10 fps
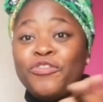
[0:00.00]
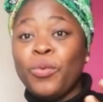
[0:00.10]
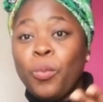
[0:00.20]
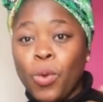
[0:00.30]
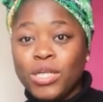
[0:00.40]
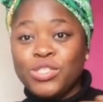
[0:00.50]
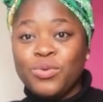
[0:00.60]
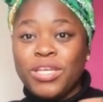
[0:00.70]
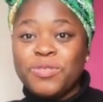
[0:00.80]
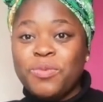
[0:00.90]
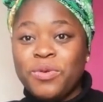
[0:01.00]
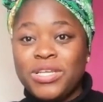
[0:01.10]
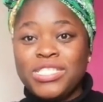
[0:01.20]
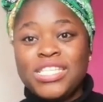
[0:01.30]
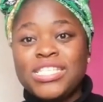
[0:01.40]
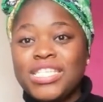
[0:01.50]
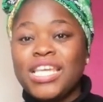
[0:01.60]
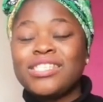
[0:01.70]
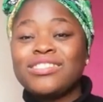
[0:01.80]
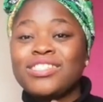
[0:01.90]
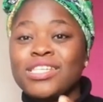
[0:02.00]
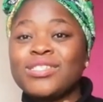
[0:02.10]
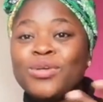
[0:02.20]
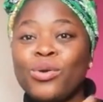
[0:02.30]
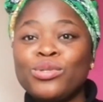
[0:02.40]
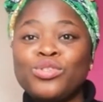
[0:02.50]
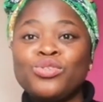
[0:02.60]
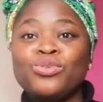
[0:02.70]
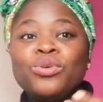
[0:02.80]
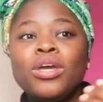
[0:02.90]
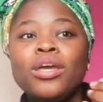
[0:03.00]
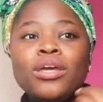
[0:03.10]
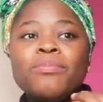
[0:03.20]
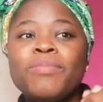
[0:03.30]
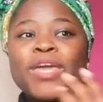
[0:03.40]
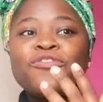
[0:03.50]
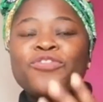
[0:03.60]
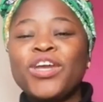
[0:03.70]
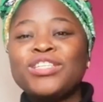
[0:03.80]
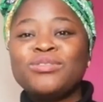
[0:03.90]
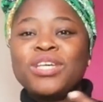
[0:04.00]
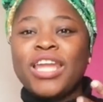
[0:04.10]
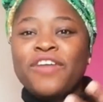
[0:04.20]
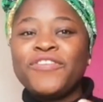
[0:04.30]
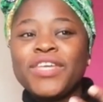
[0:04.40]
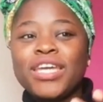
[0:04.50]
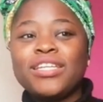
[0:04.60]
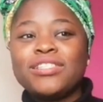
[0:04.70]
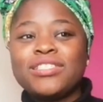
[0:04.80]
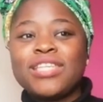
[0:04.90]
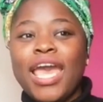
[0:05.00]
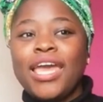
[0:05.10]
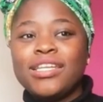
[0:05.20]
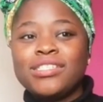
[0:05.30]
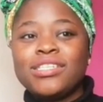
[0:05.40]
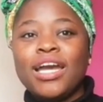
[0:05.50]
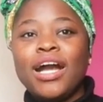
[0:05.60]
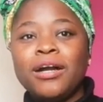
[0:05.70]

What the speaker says: you want to experience these things, just go to make friends with South Africans, and